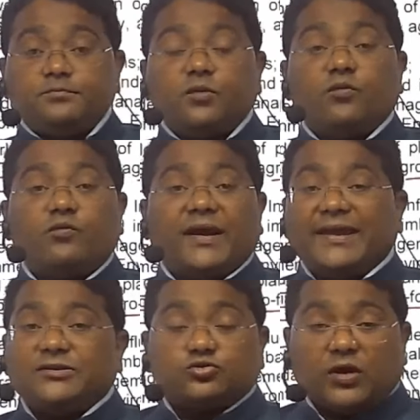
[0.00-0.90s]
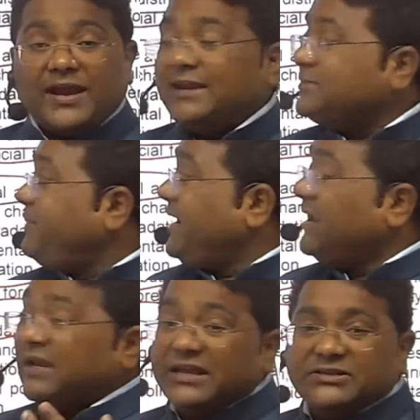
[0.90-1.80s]
why soil is being
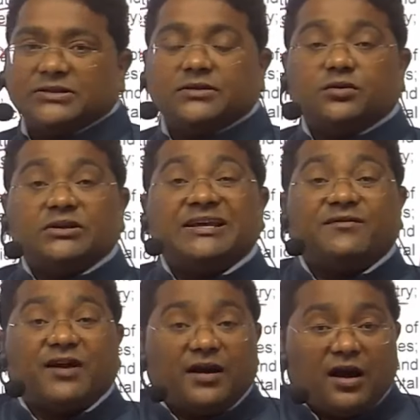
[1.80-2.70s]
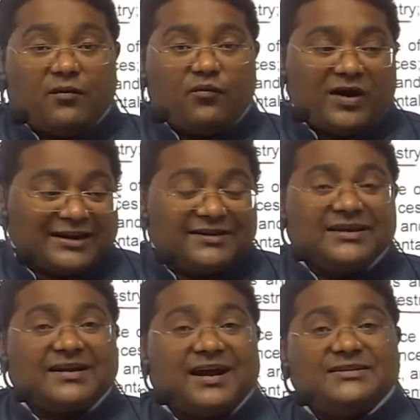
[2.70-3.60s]
leached, what are the
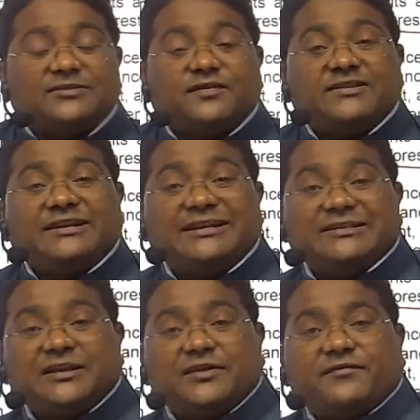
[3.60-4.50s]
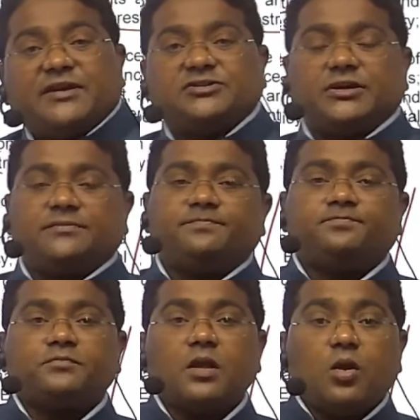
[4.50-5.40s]
causes for the desertification,
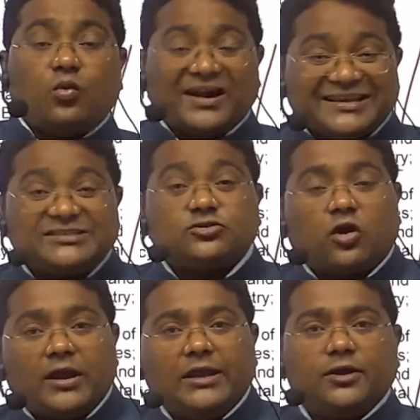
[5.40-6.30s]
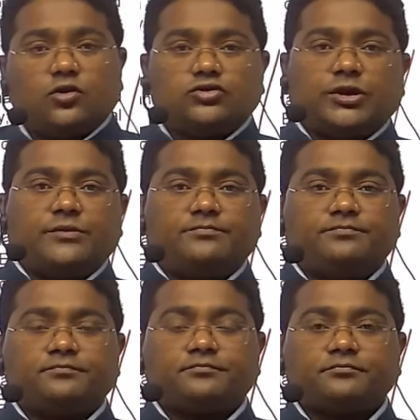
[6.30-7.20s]
what is soil erosion,
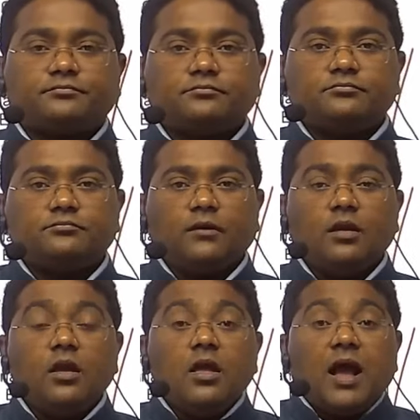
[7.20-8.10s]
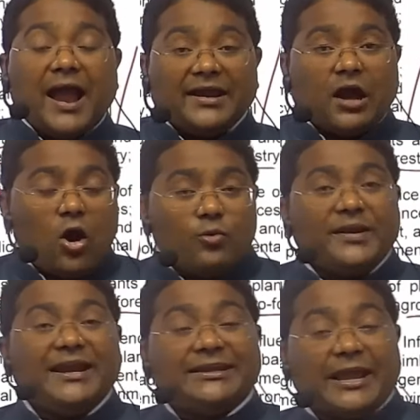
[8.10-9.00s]
and how
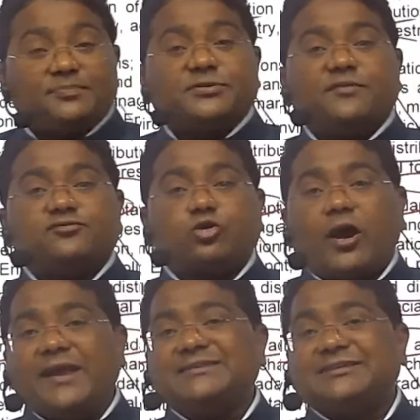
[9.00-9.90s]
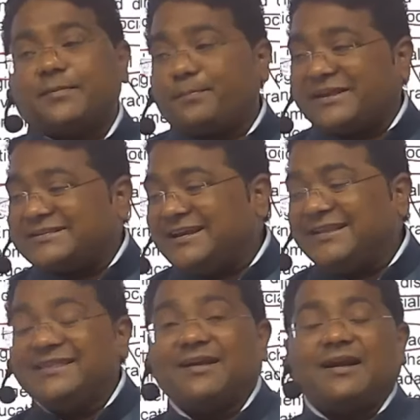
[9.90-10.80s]
many types of soils are present in
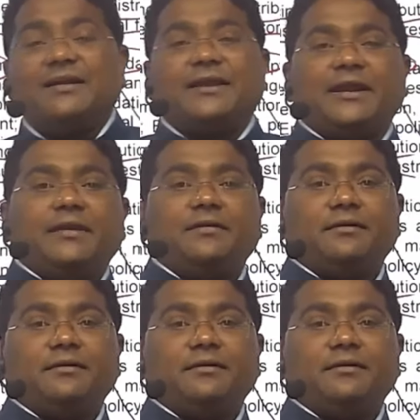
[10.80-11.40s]
the country,